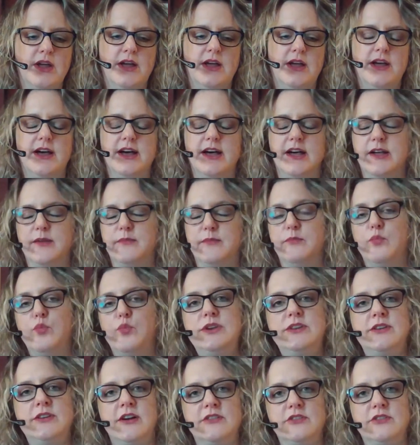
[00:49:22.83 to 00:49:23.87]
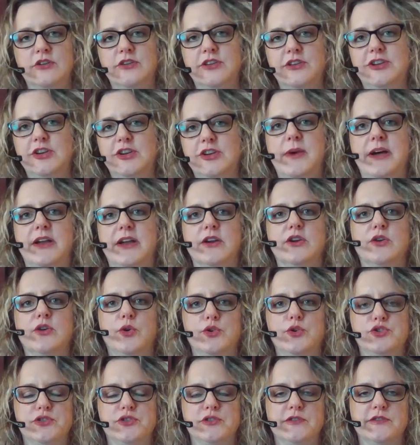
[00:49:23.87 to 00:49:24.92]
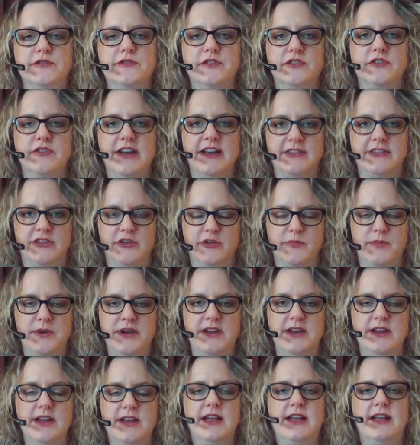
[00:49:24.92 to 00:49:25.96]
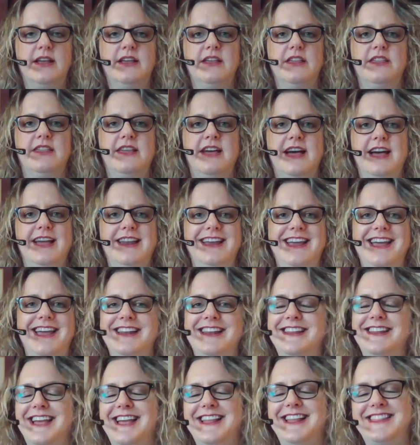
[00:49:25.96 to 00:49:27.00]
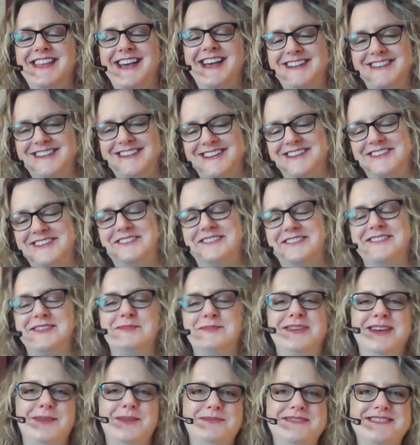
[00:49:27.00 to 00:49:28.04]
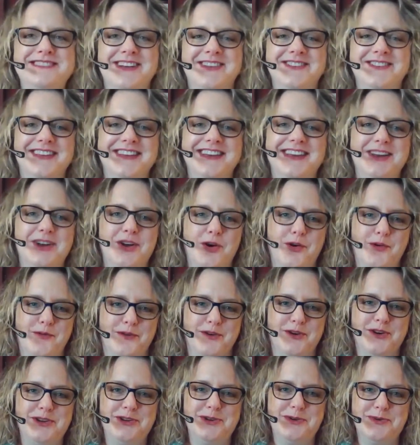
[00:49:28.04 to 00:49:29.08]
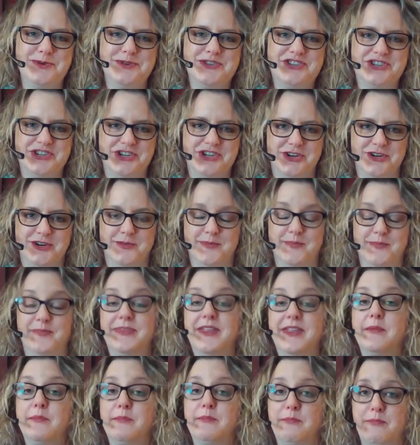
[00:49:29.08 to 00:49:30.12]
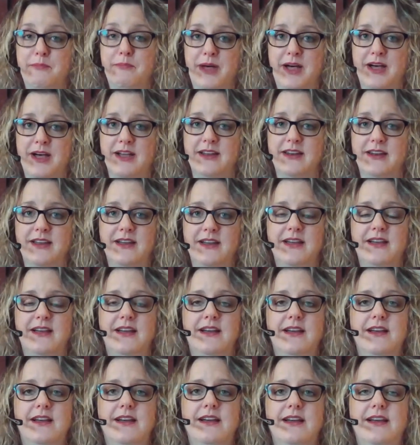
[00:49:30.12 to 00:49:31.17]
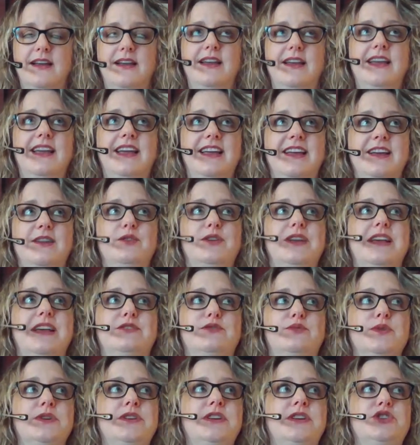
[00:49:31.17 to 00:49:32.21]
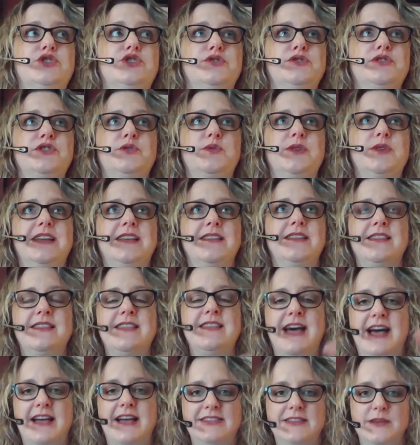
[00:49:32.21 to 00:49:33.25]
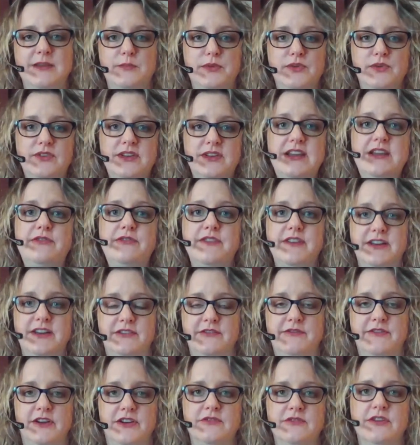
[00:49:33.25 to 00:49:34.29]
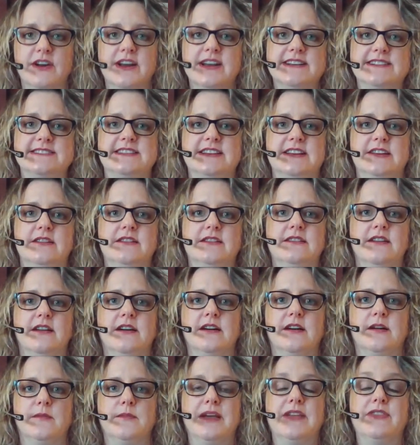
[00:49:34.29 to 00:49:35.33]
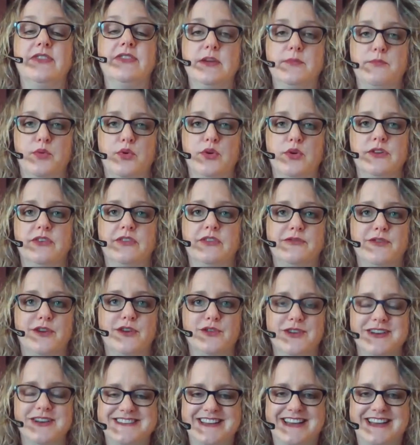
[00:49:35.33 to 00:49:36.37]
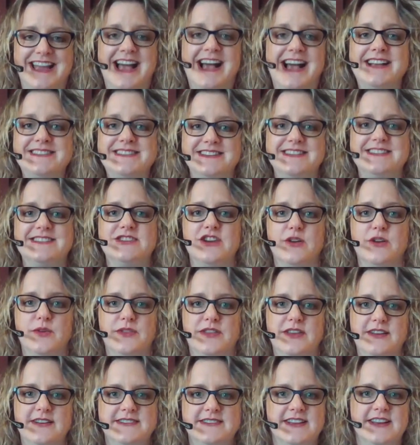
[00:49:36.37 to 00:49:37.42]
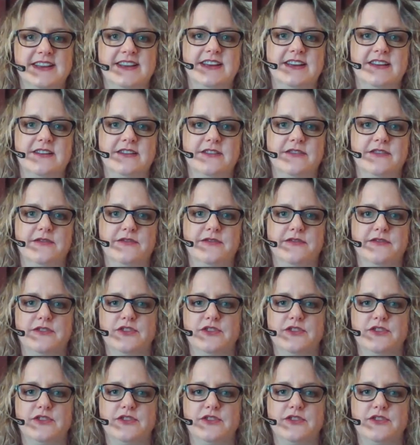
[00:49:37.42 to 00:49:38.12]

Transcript: We talked earlier about a culture of philanthropy, and that sometimes sounds like an overused term, but it's really true in that the belief in fundraising and the importance of fundraising has to start with the executive